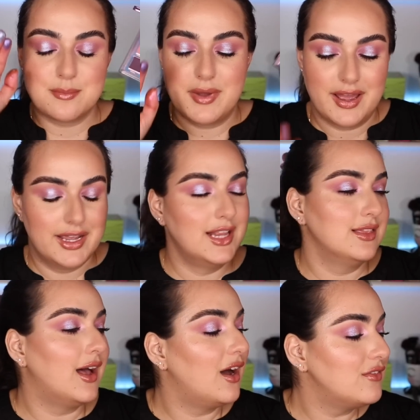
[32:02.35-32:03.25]
My
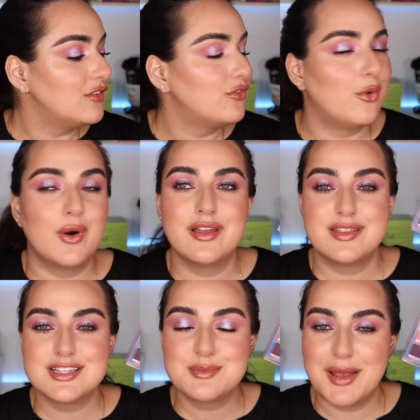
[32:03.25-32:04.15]
love for
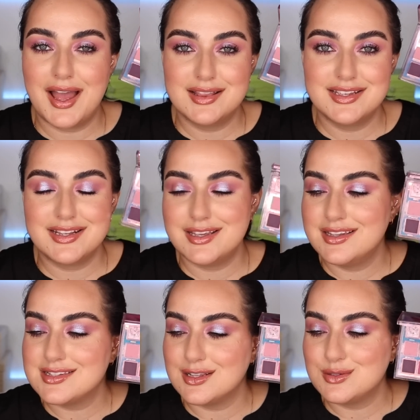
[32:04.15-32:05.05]
this palette
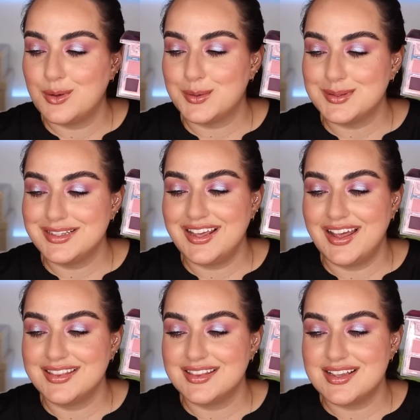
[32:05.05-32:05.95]
is totally
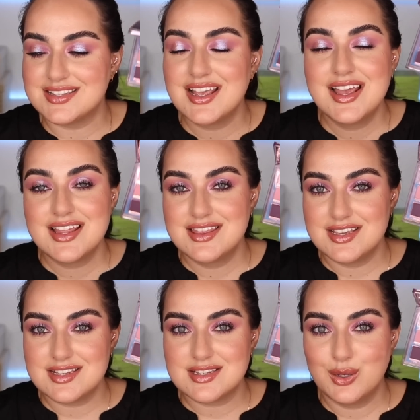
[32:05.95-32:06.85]
endless.
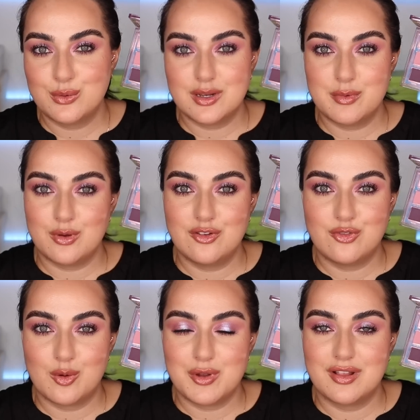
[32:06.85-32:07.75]
This Huda Beauty
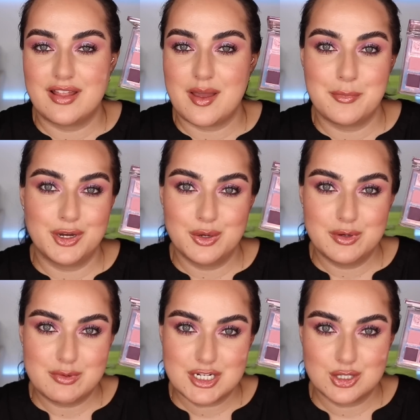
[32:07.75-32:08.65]
formula that
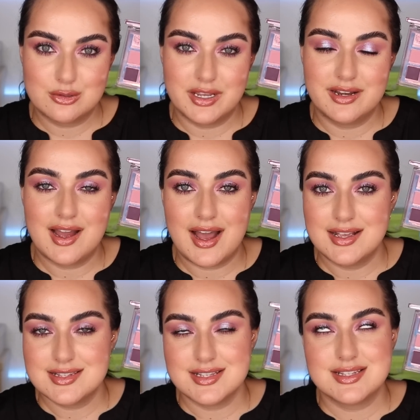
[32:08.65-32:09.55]
Mercury Retrograde
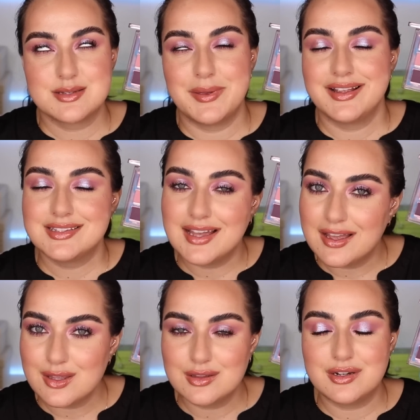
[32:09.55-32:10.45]
has is
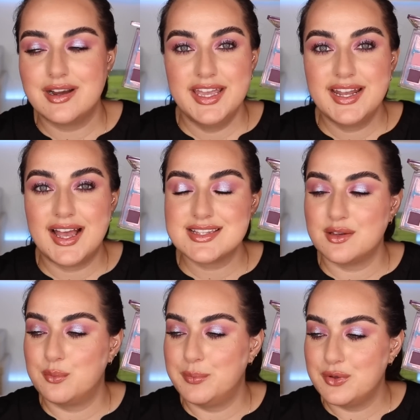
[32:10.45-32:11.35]
spectacular. It has
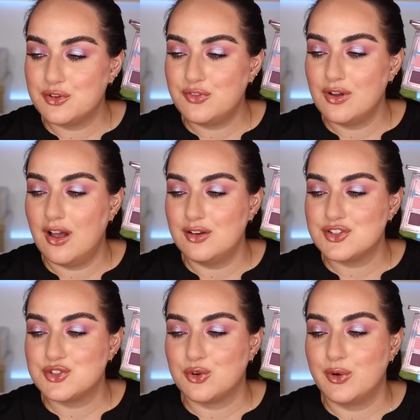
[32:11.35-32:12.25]
a beautiful color
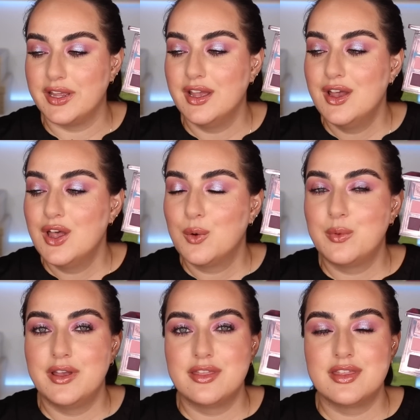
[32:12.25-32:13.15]
story
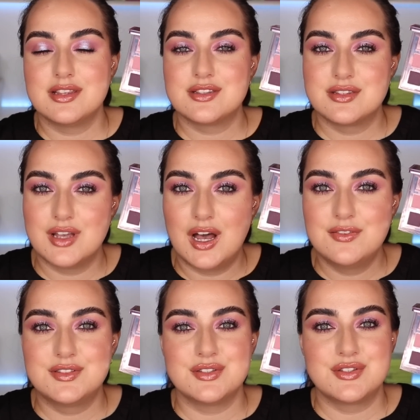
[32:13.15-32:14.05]
with
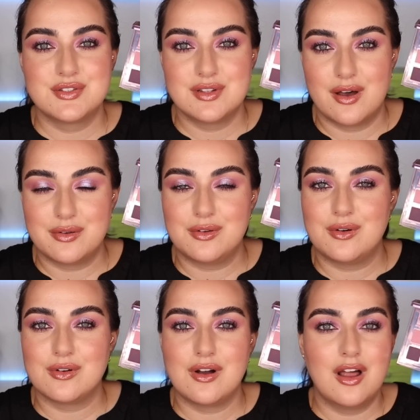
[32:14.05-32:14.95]
soft,
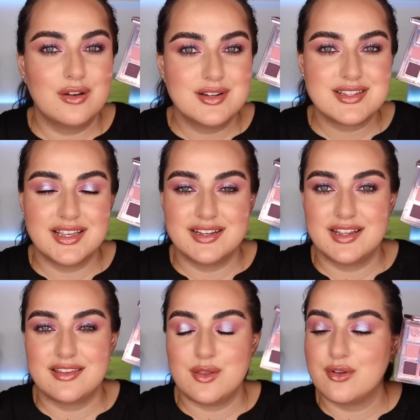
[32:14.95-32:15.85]
subtle colors in
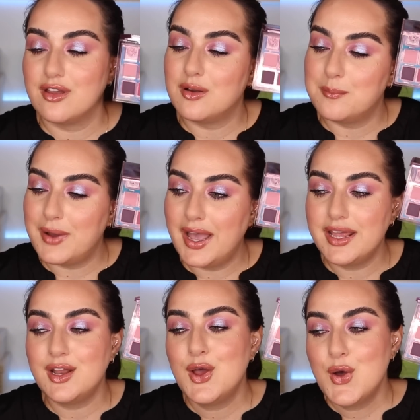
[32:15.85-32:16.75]
it that you can
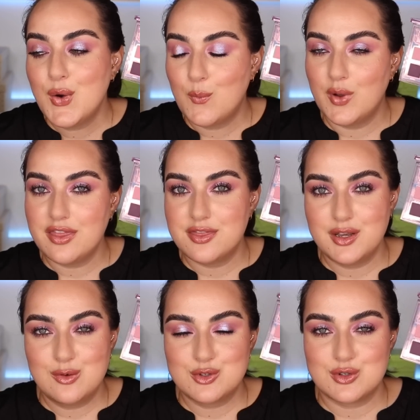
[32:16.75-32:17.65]
combine with the
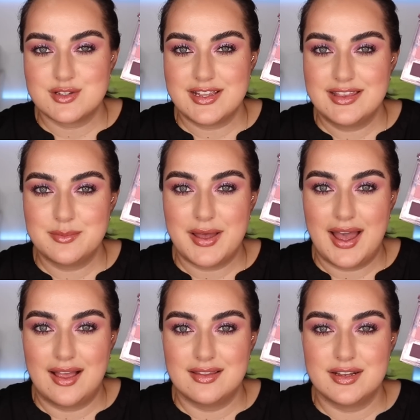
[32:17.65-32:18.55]
neutrals in the
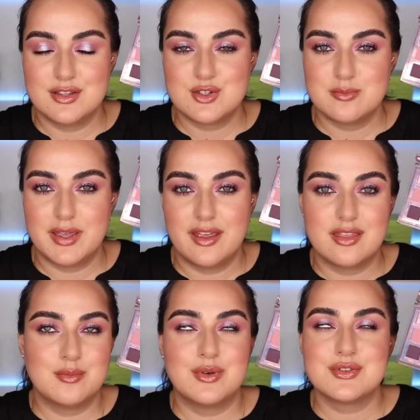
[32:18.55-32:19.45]
palette to make
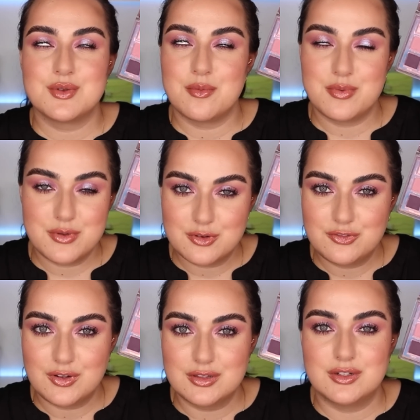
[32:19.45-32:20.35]
the most
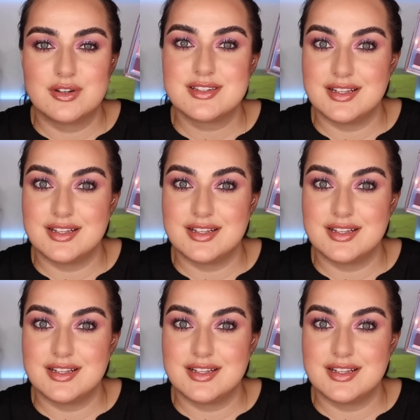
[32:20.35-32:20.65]
beautiful looks.